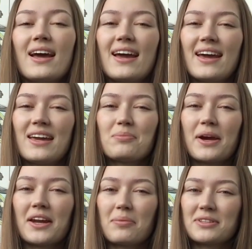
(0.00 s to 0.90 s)
Hey, my
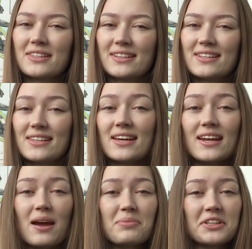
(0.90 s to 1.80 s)
name is Lisa and
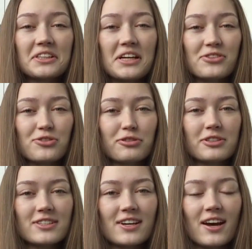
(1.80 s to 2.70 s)
I'm an industrial
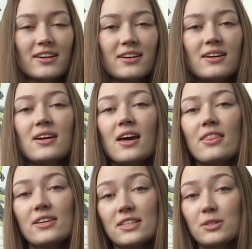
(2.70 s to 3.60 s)
designer.
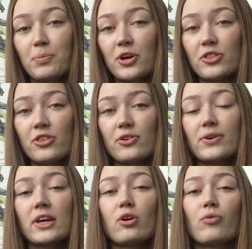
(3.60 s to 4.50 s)
This is part
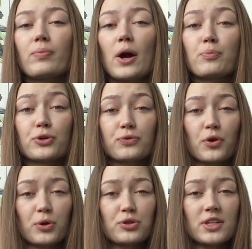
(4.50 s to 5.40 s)
3 of my
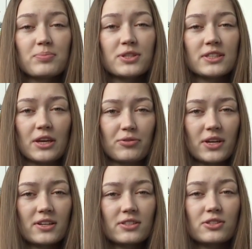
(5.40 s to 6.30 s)
portfolio tips
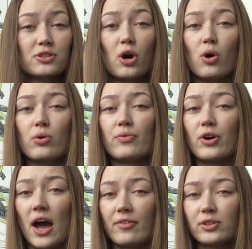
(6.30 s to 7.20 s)
series, so if you
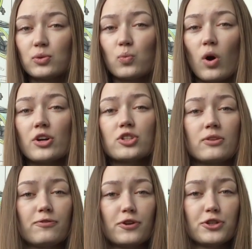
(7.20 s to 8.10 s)
haven't watched the
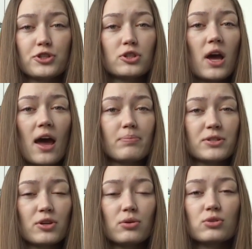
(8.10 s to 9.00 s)
first 2
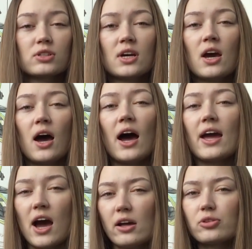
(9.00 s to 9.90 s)
episodes, I
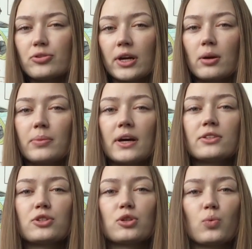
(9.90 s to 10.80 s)
highly
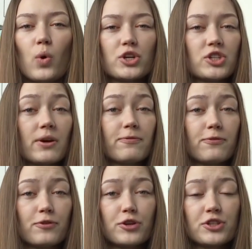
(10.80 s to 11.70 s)
recommend you watch them
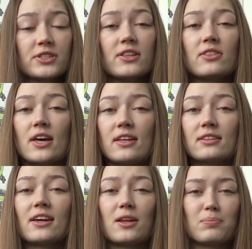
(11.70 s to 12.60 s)
first and
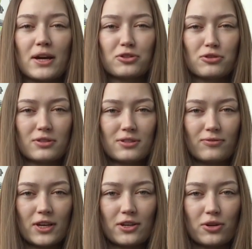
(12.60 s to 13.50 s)
then get back to this
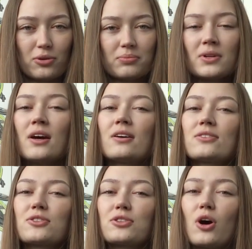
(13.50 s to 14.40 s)
video.
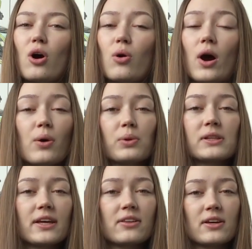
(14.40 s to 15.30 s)
So I will
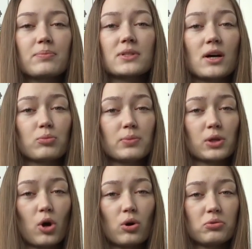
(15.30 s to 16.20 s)
link them down
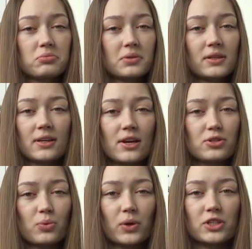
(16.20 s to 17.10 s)
below in
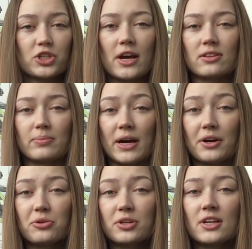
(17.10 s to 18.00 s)
case you want to check them
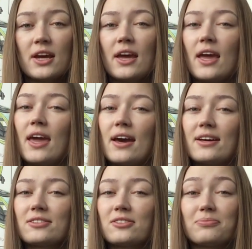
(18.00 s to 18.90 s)
out,
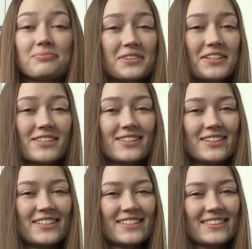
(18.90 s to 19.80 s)
and let's
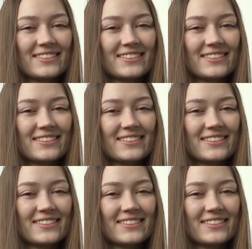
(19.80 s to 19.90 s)
start.